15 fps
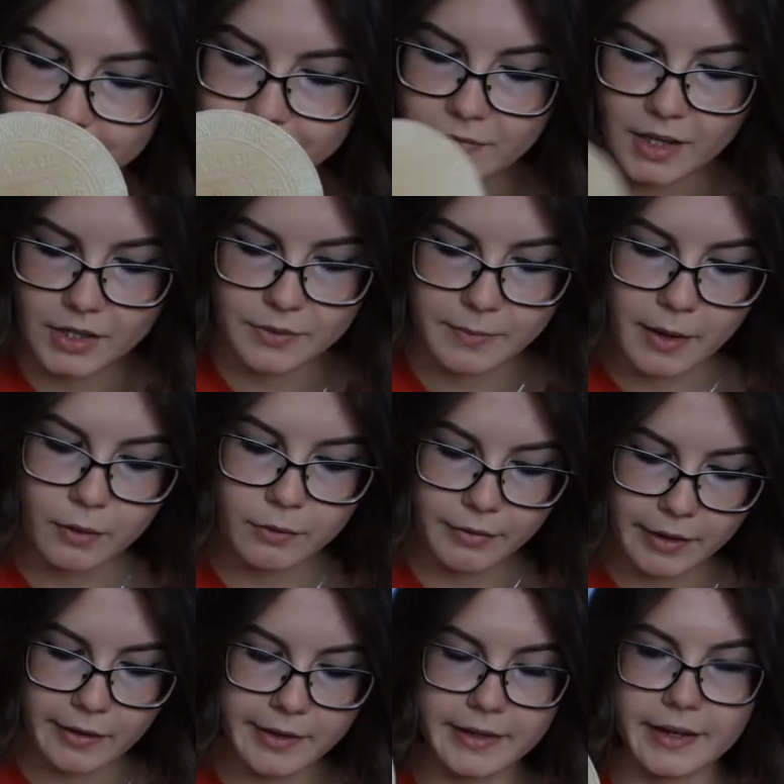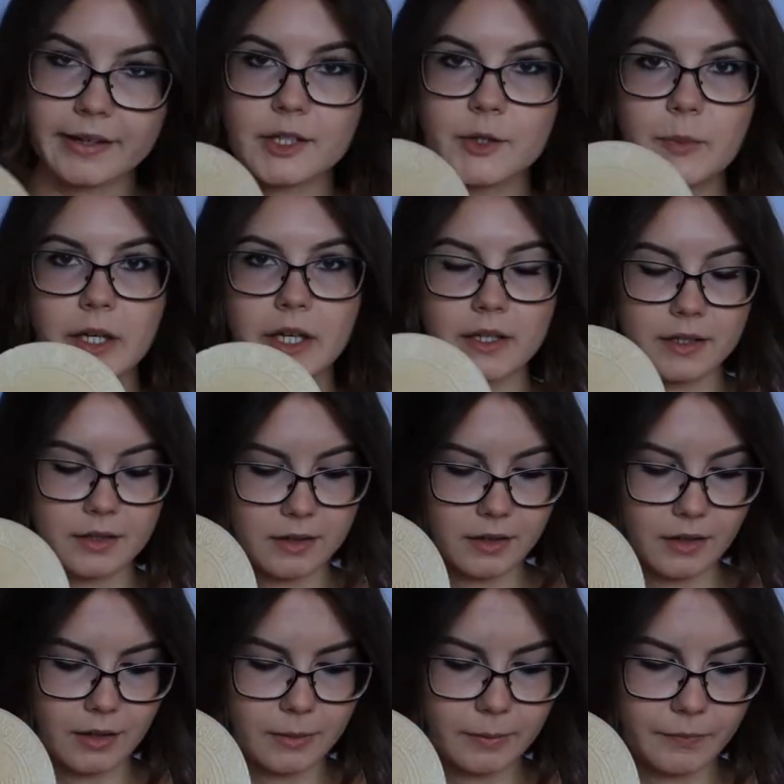They smell very nice because
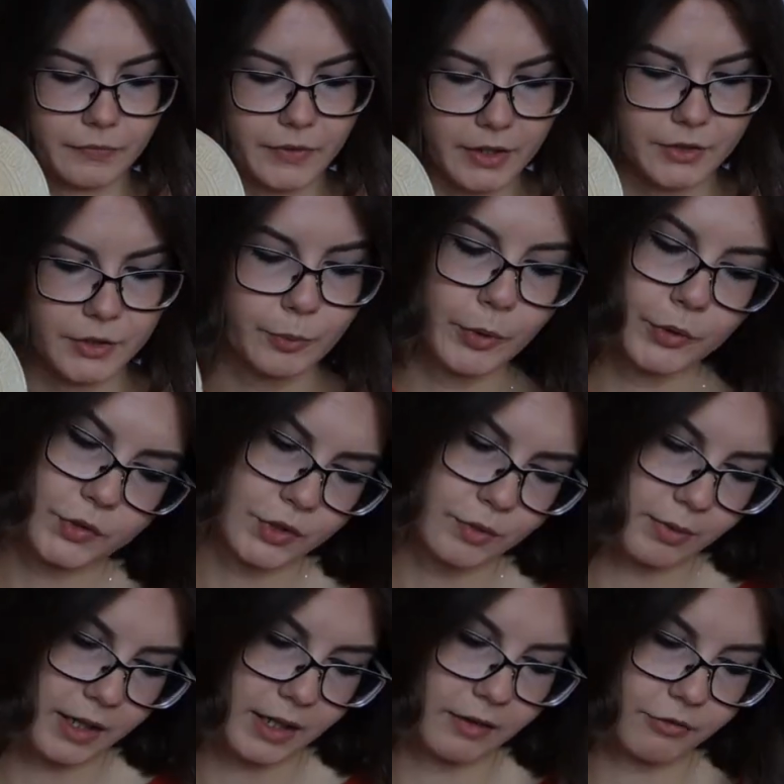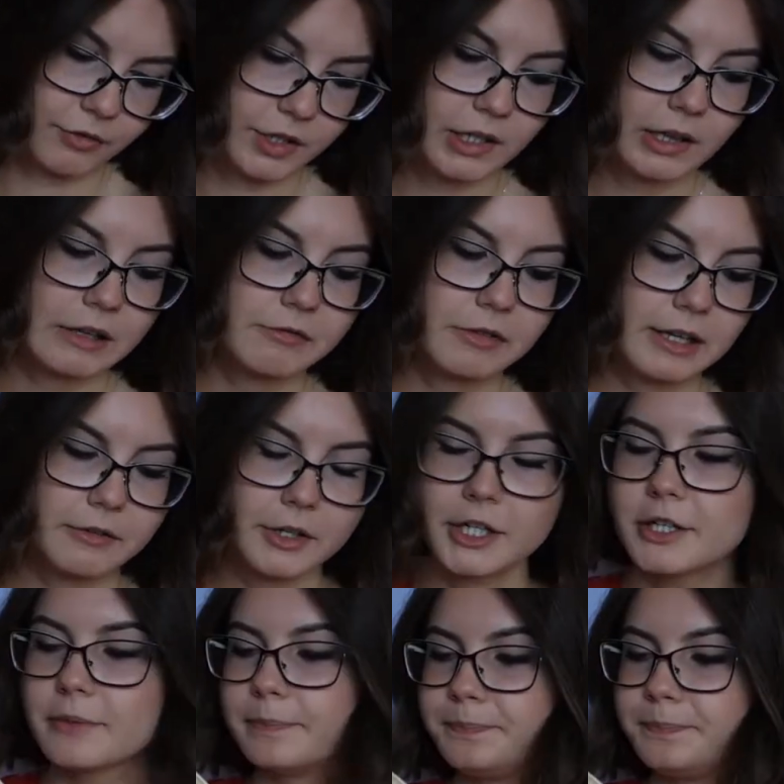they're supposed to be vanilla flavored.